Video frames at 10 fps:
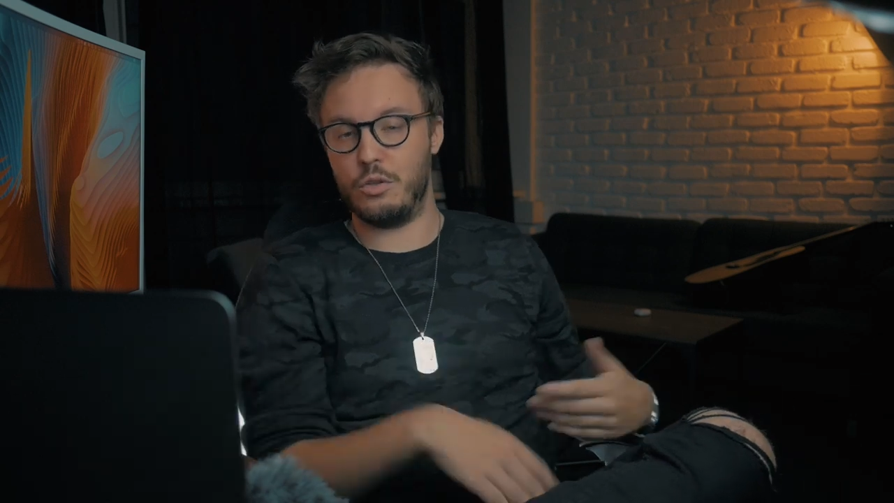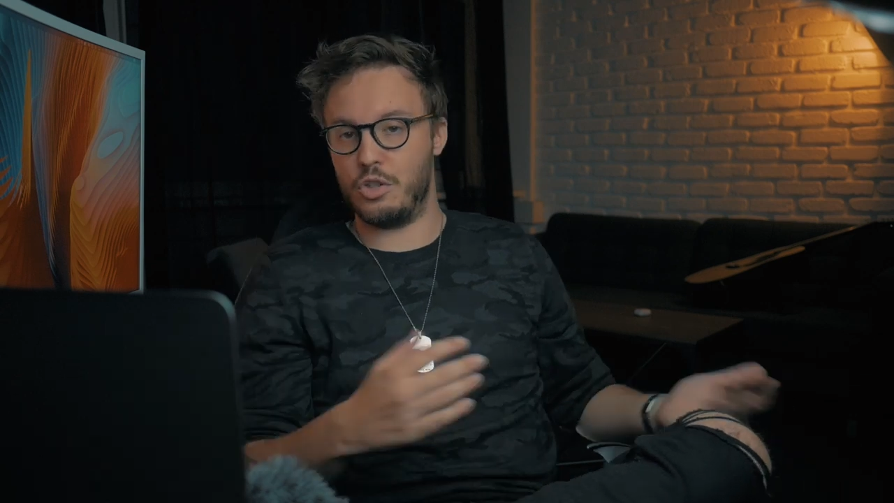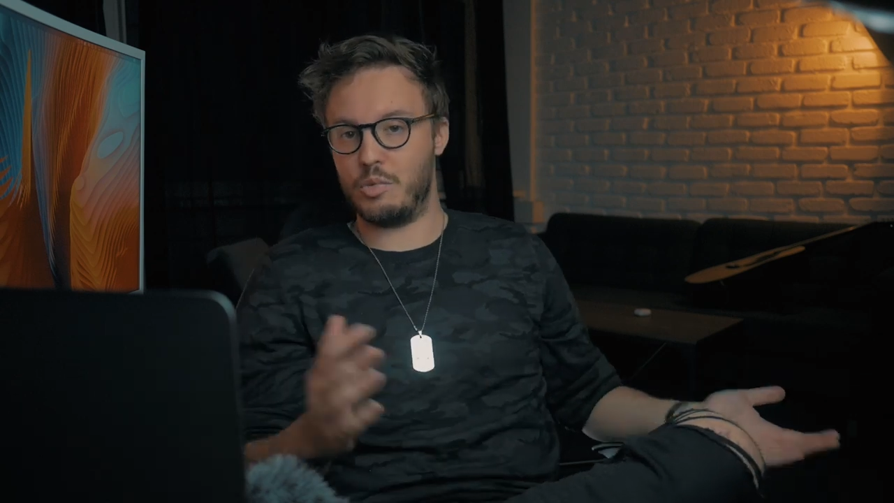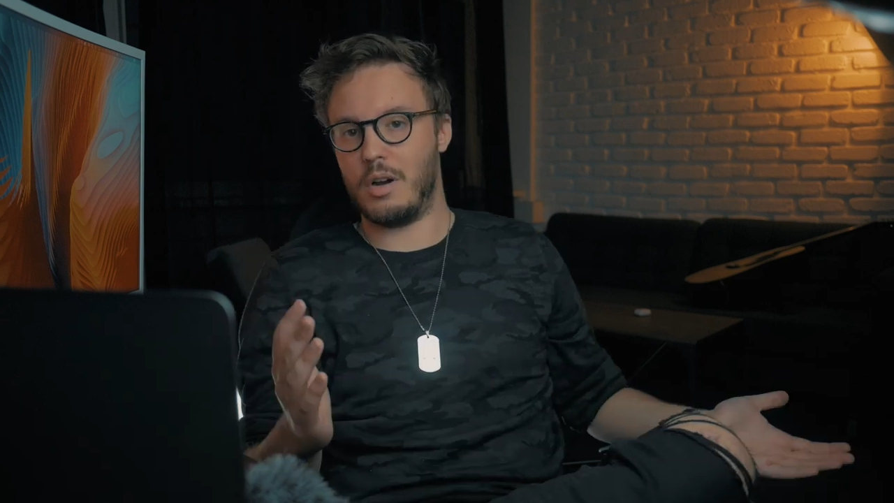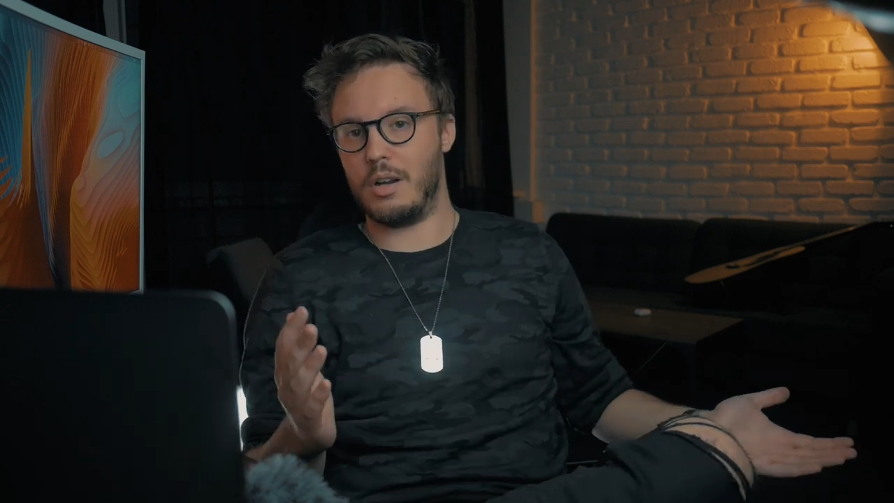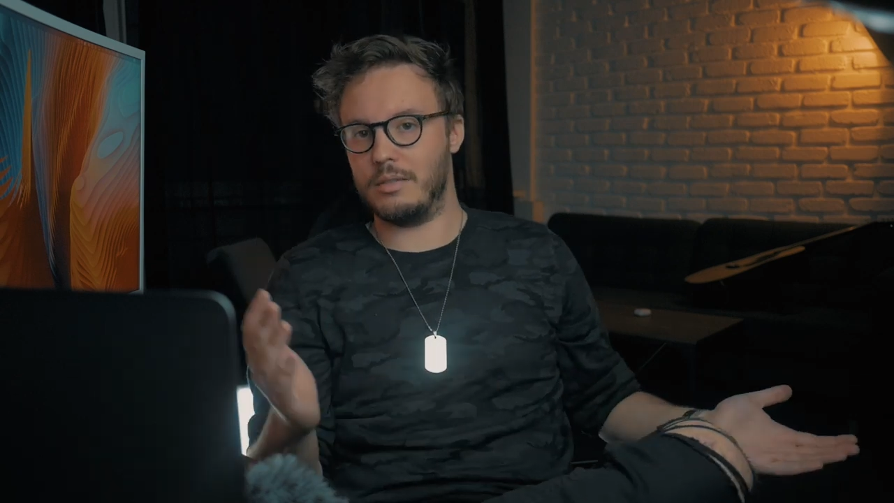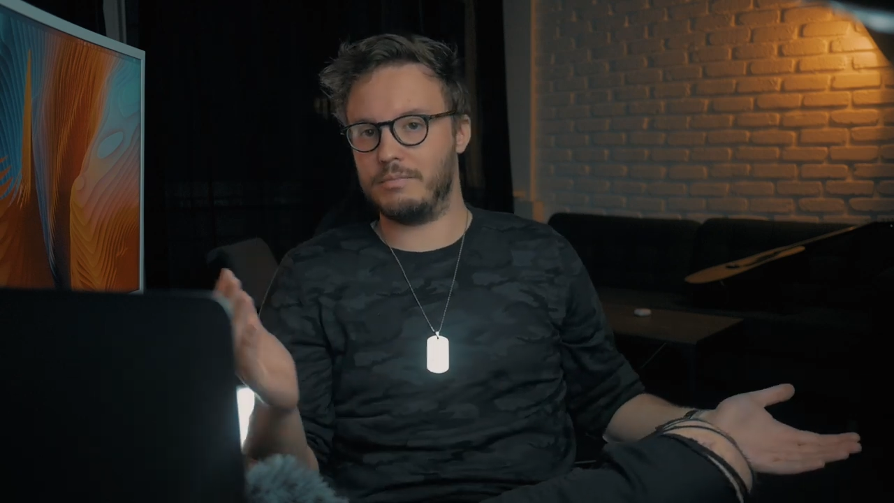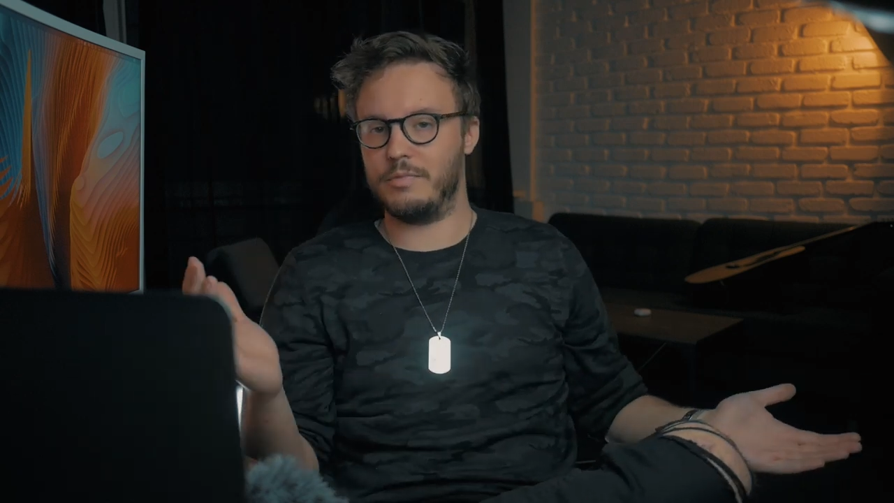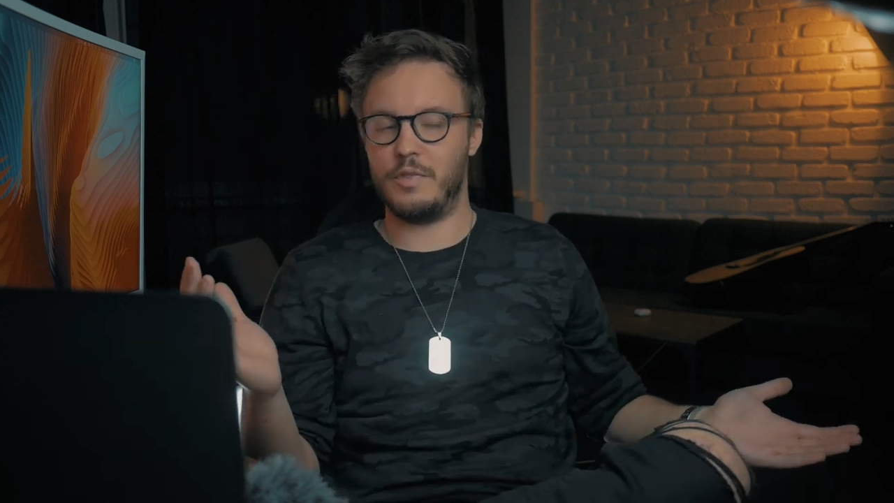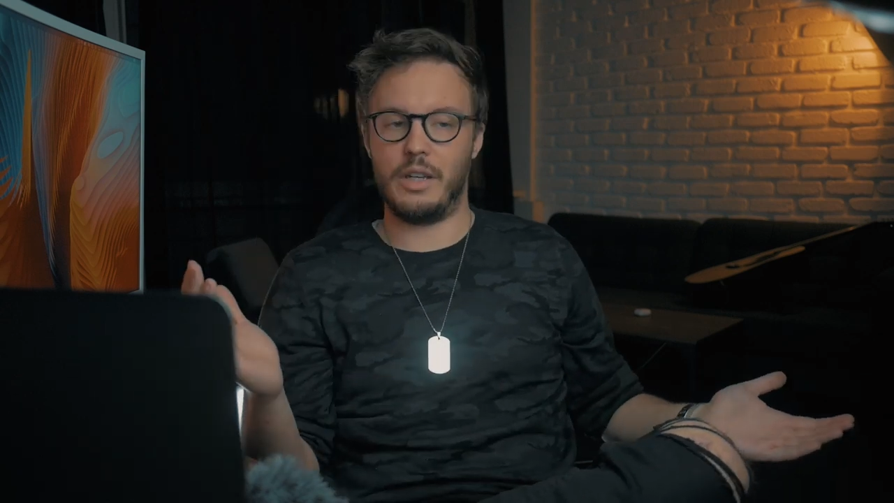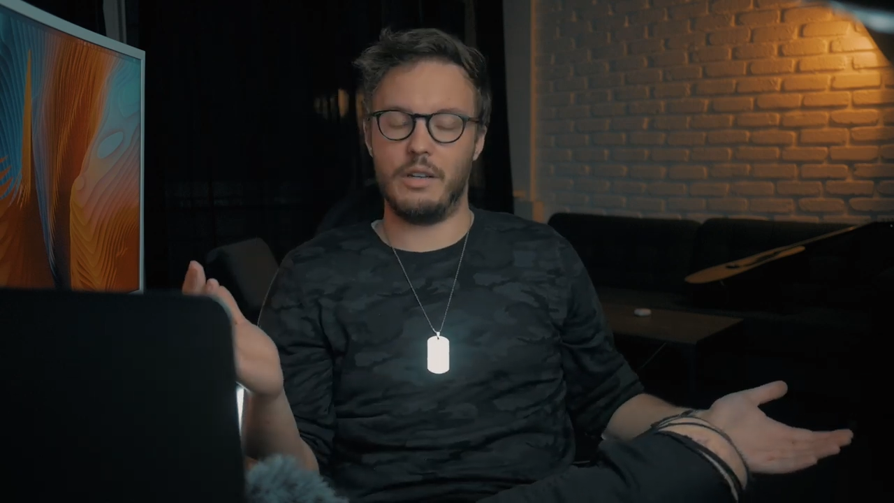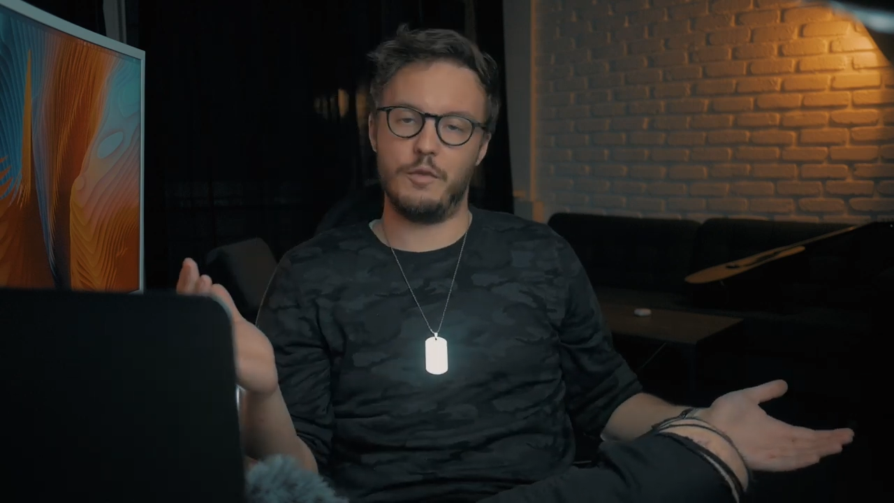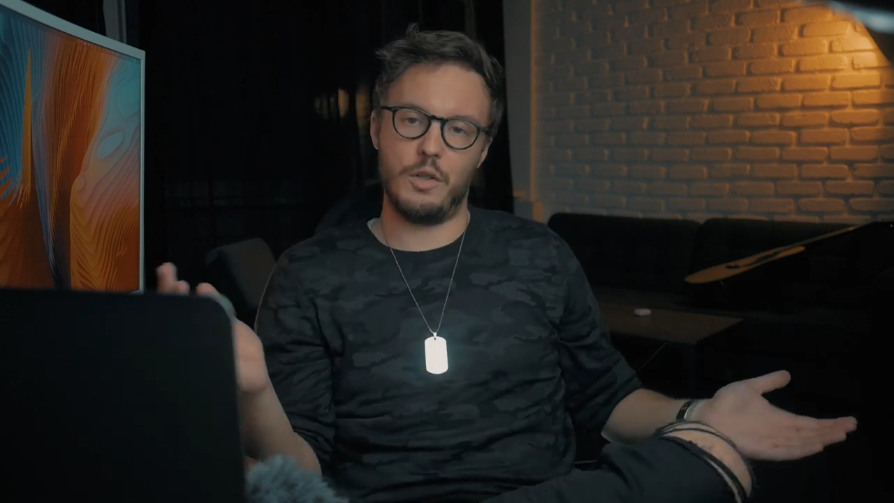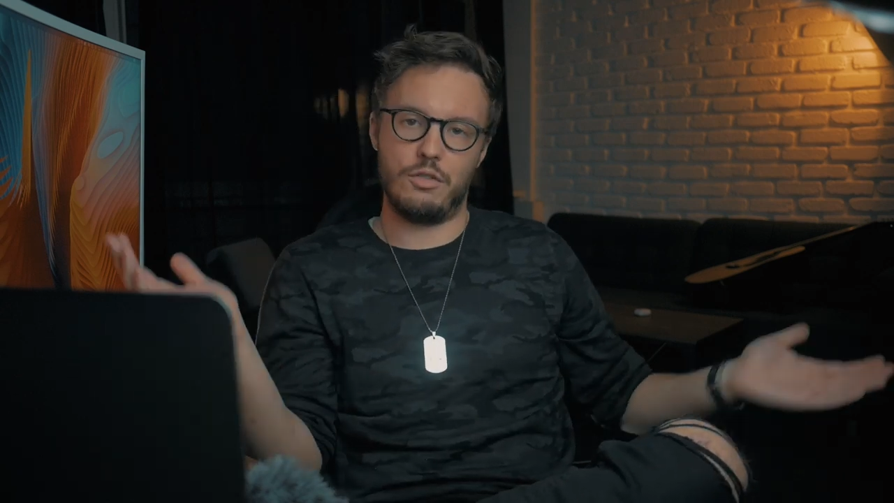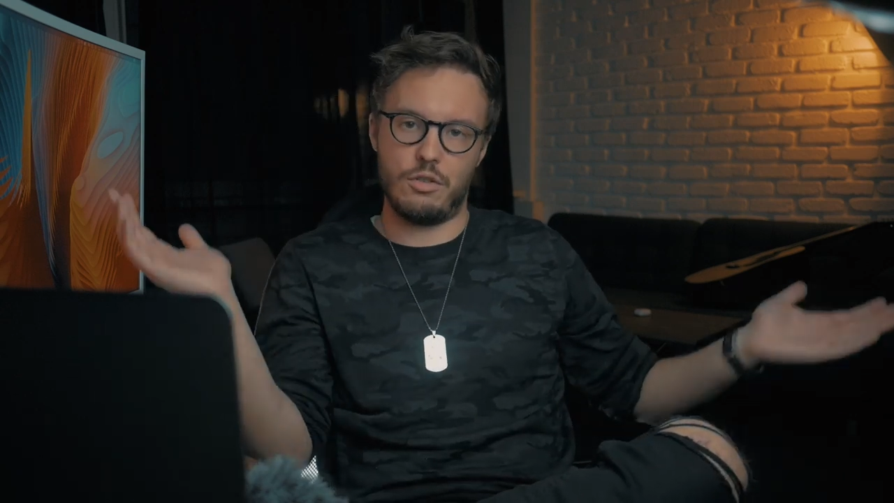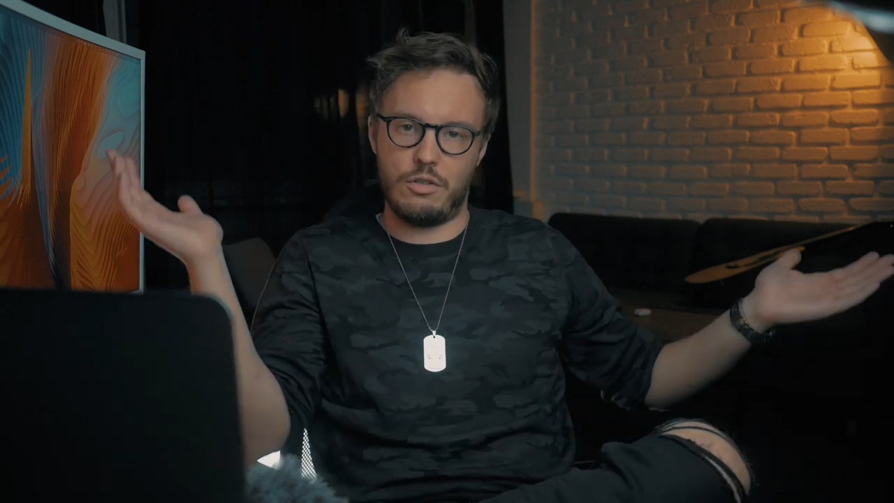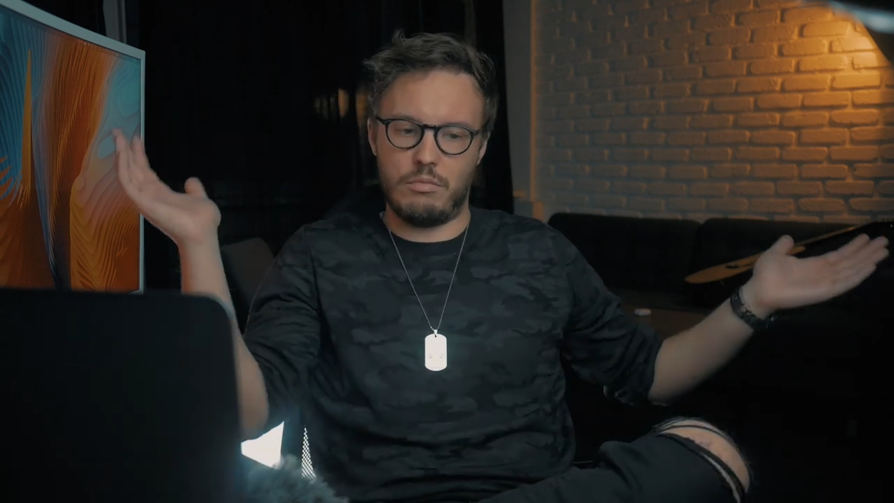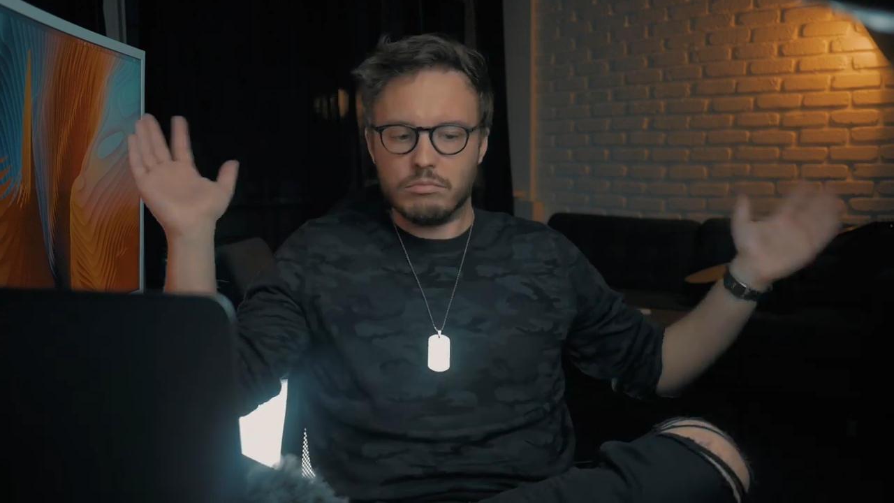to spot fake influencers.